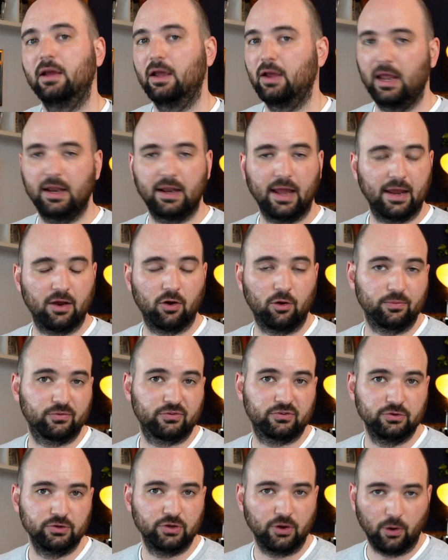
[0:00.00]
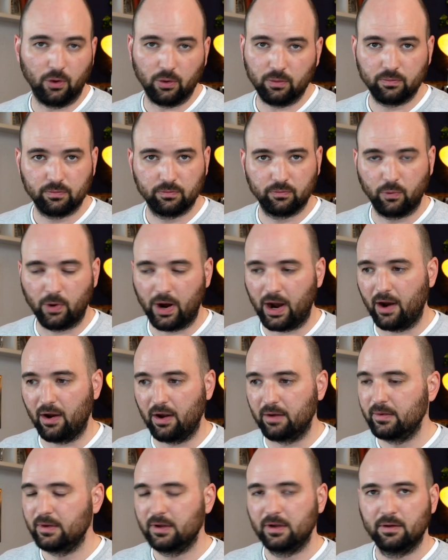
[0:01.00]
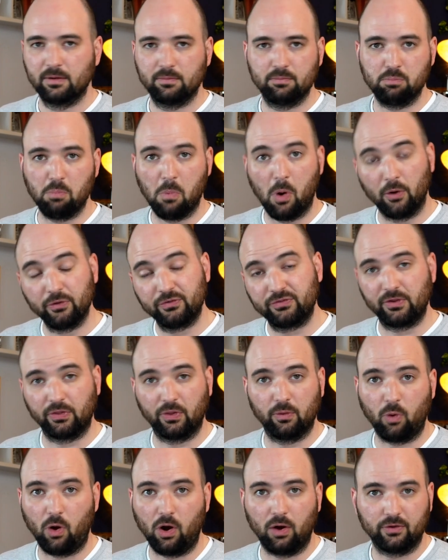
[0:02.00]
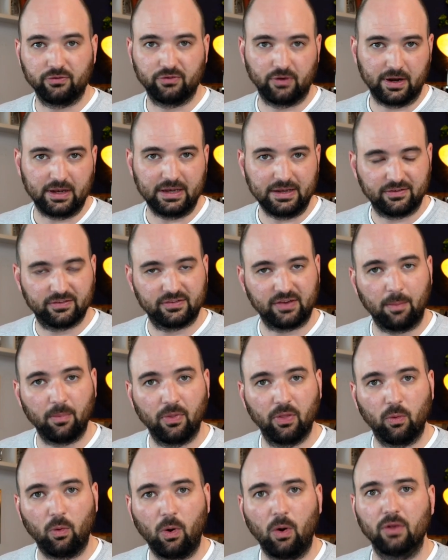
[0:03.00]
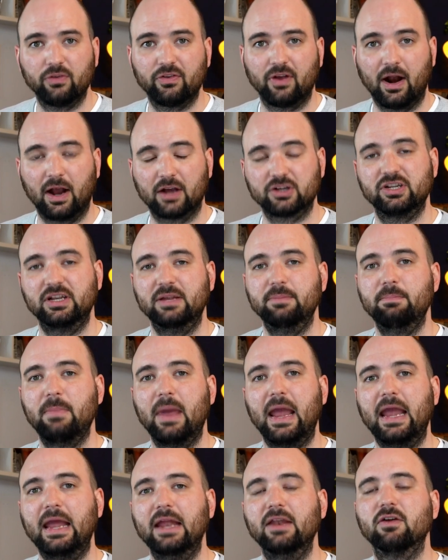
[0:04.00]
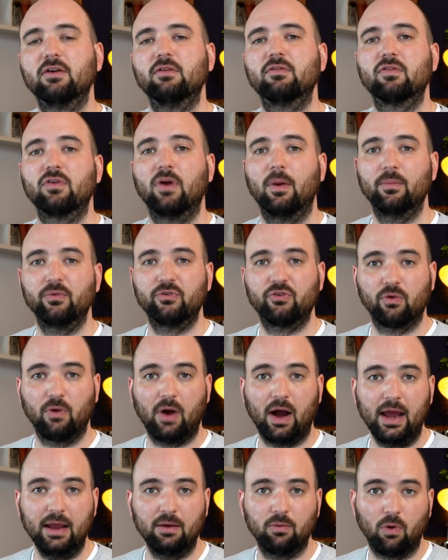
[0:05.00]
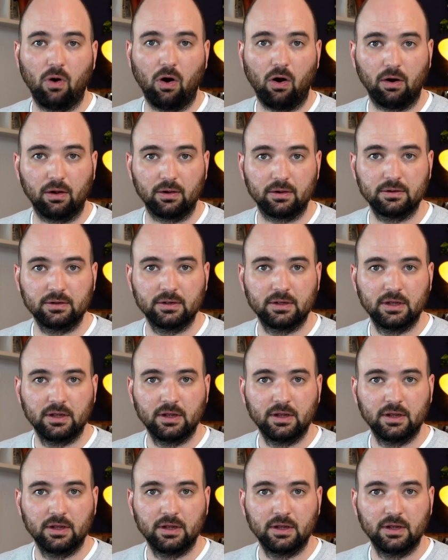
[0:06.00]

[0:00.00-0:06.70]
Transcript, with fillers: in a home studio where most of the walls, or at least some of the walls, are actually made from drywall,